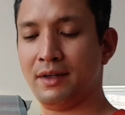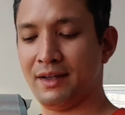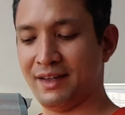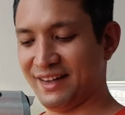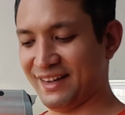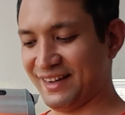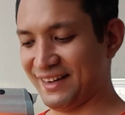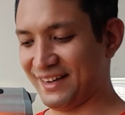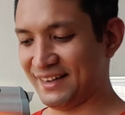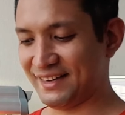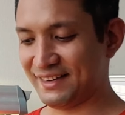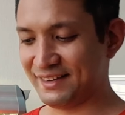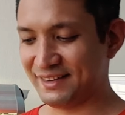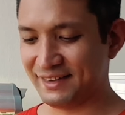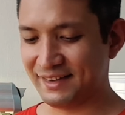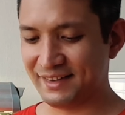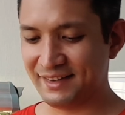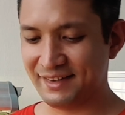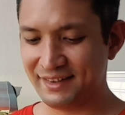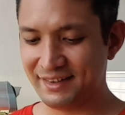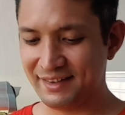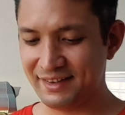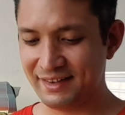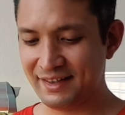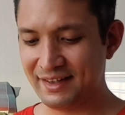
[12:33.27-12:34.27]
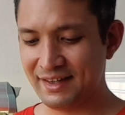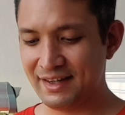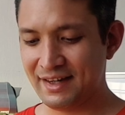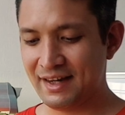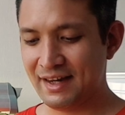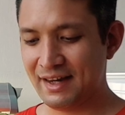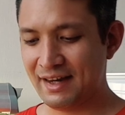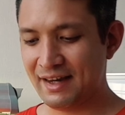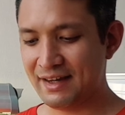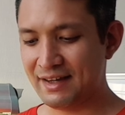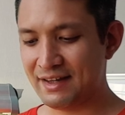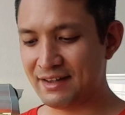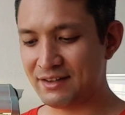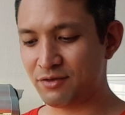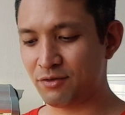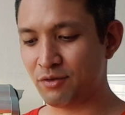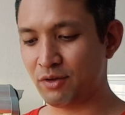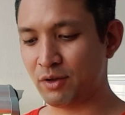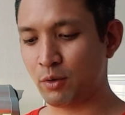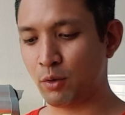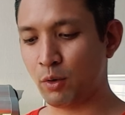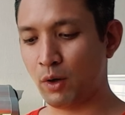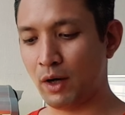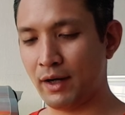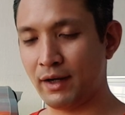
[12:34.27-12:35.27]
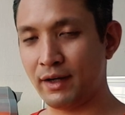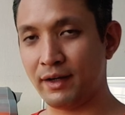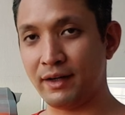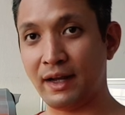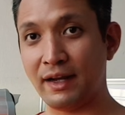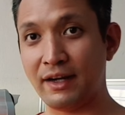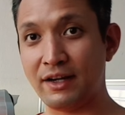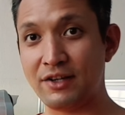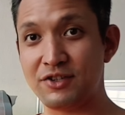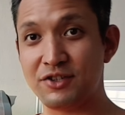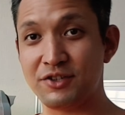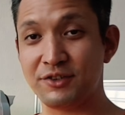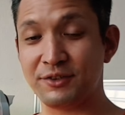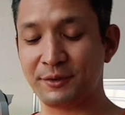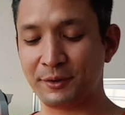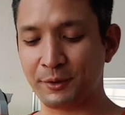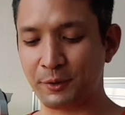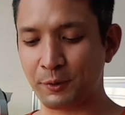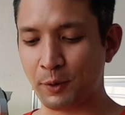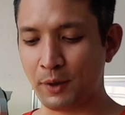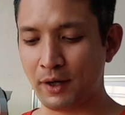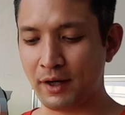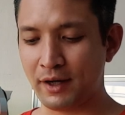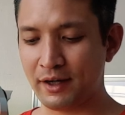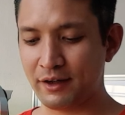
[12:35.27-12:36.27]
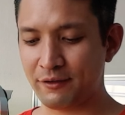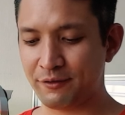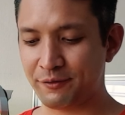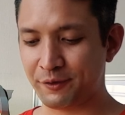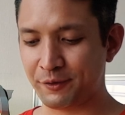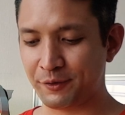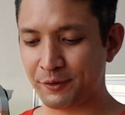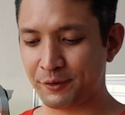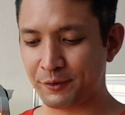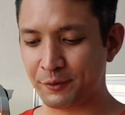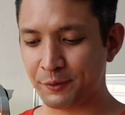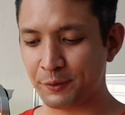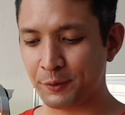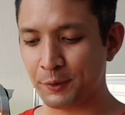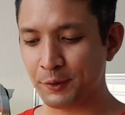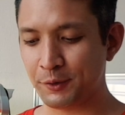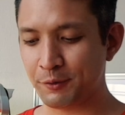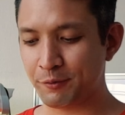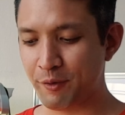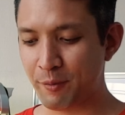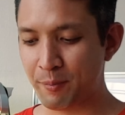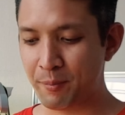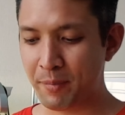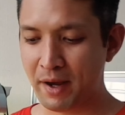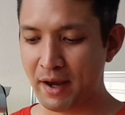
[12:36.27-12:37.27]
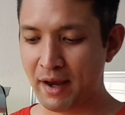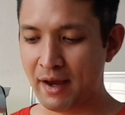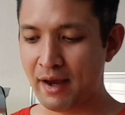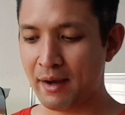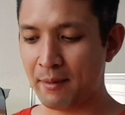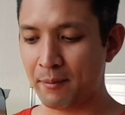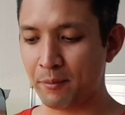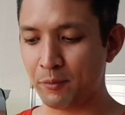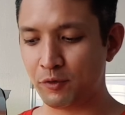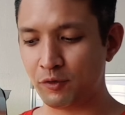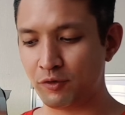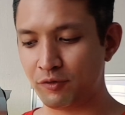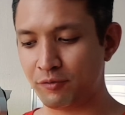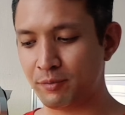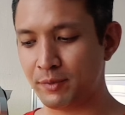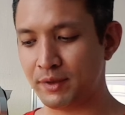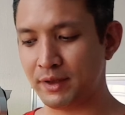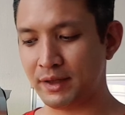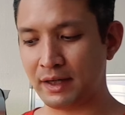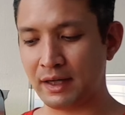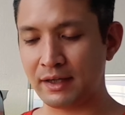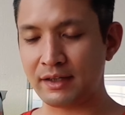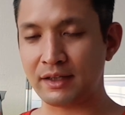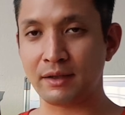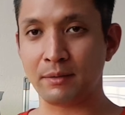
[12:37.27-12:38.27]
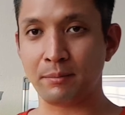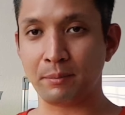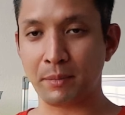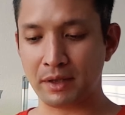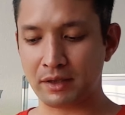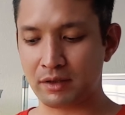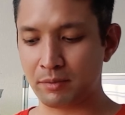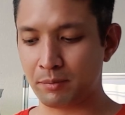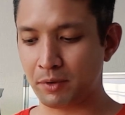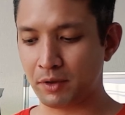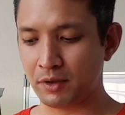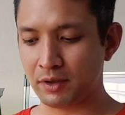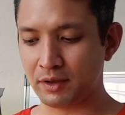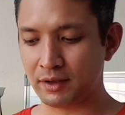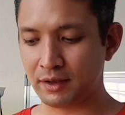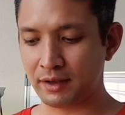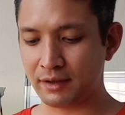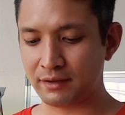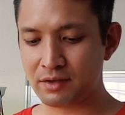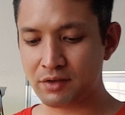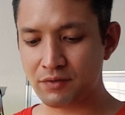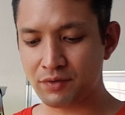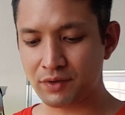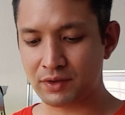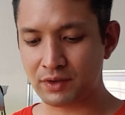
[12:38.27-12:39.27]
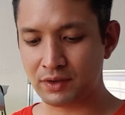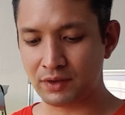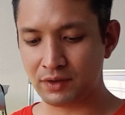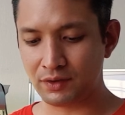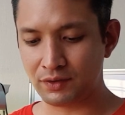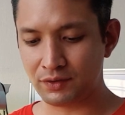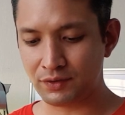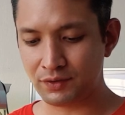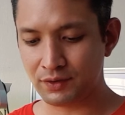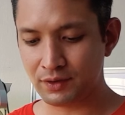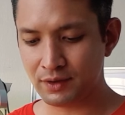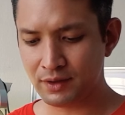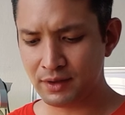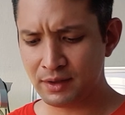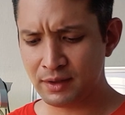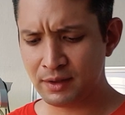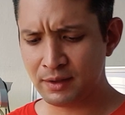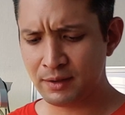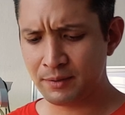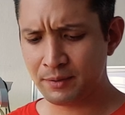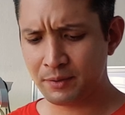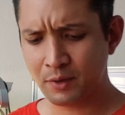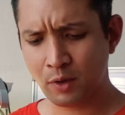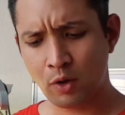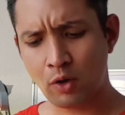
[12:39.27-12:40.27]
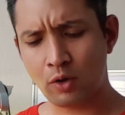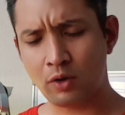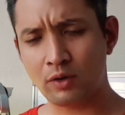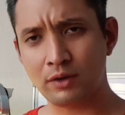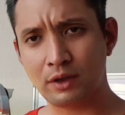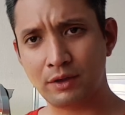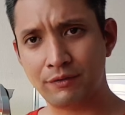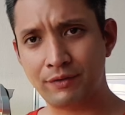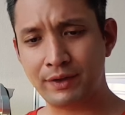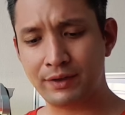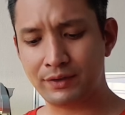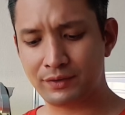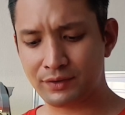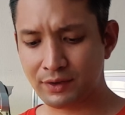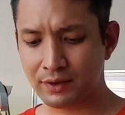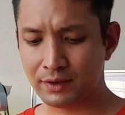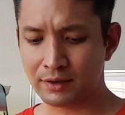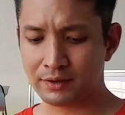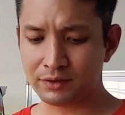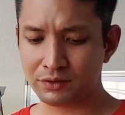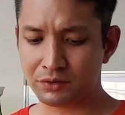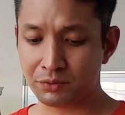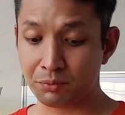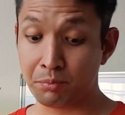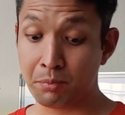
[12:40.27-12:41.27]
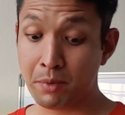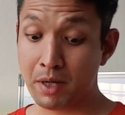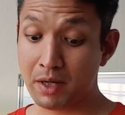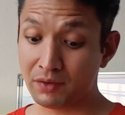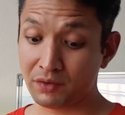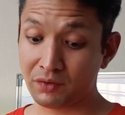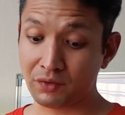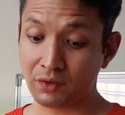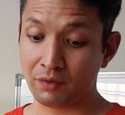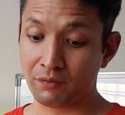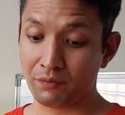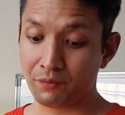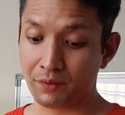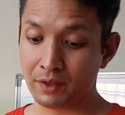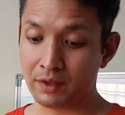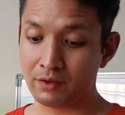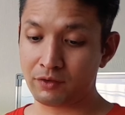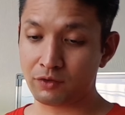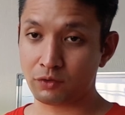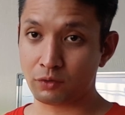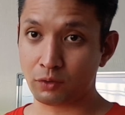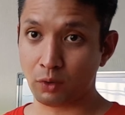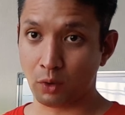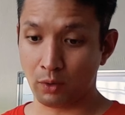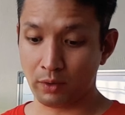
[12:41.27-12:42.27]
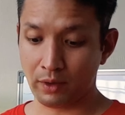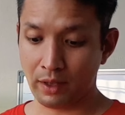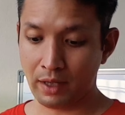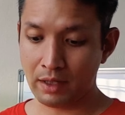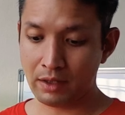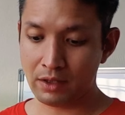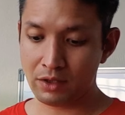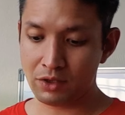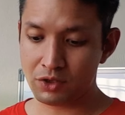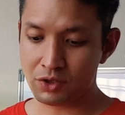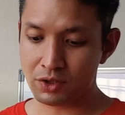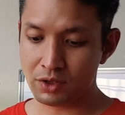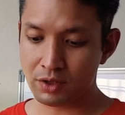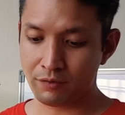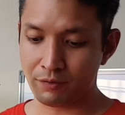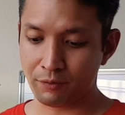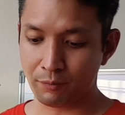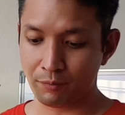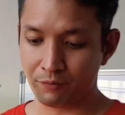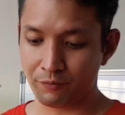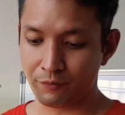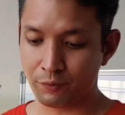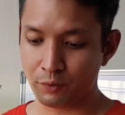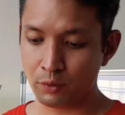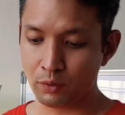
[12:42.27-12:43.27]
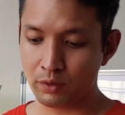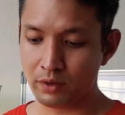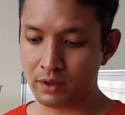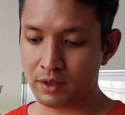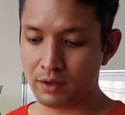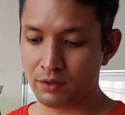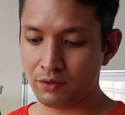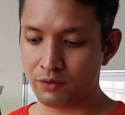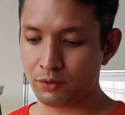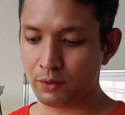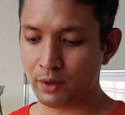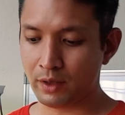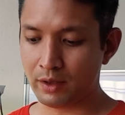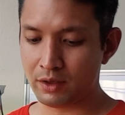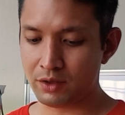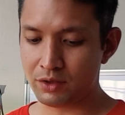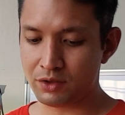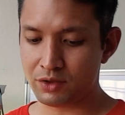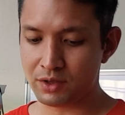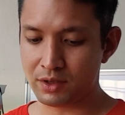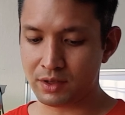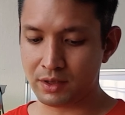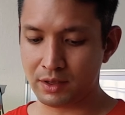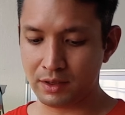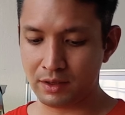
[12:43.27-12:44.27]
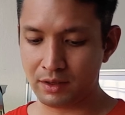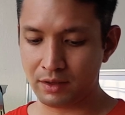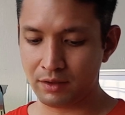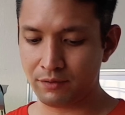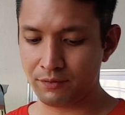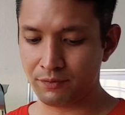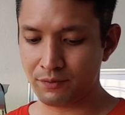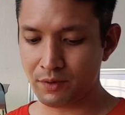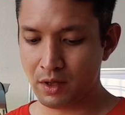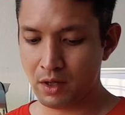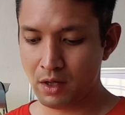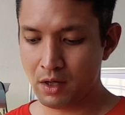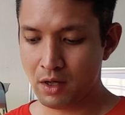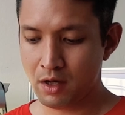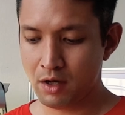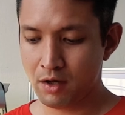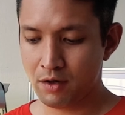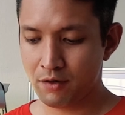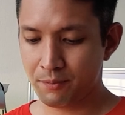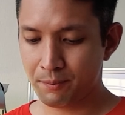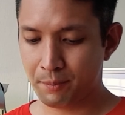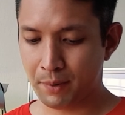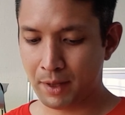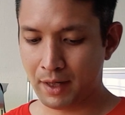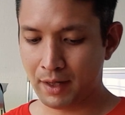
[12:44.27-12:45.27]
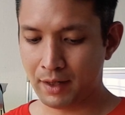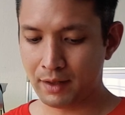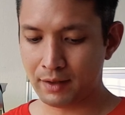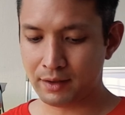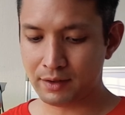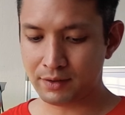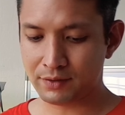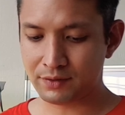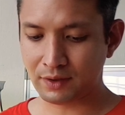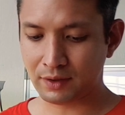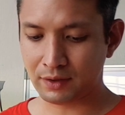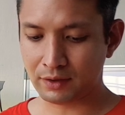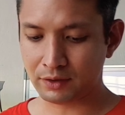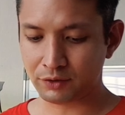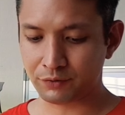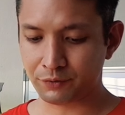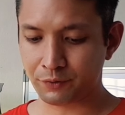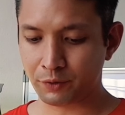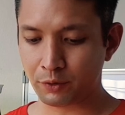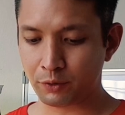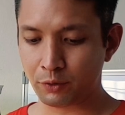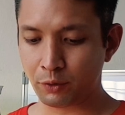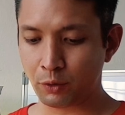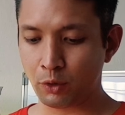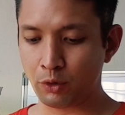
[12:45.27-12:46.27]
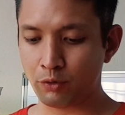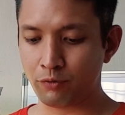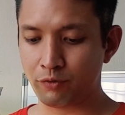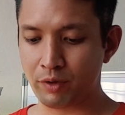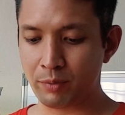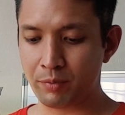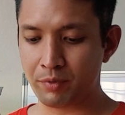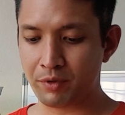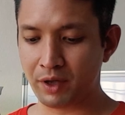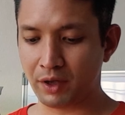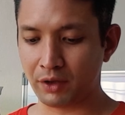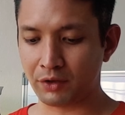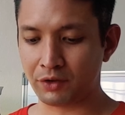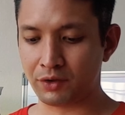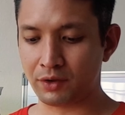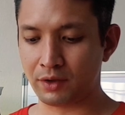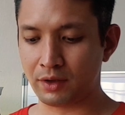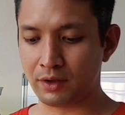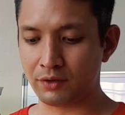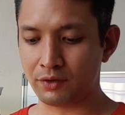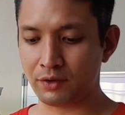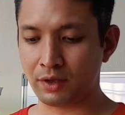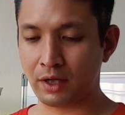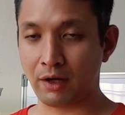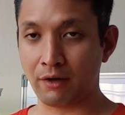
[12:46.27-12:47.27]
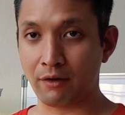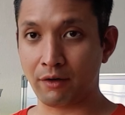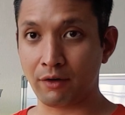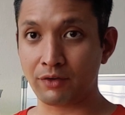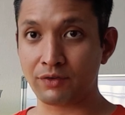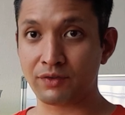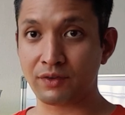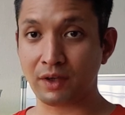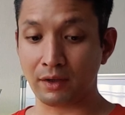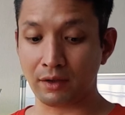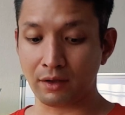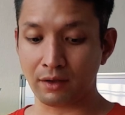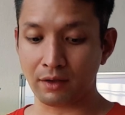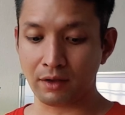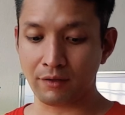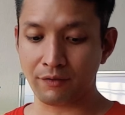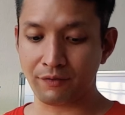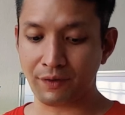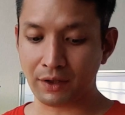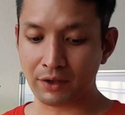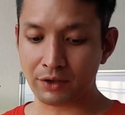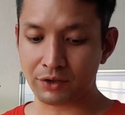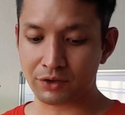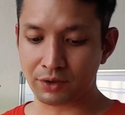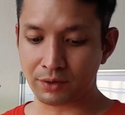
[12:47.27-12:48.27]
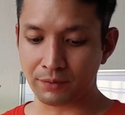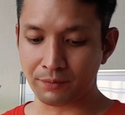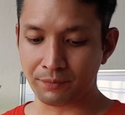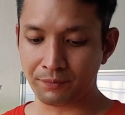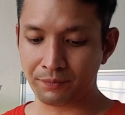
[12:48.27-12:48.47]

and energy is required for growth, repair, movement, and other metabolic activities. All living cells must convert stored energy from food into energy needed by the cells for growth, reproduction, and to carry out cellular function.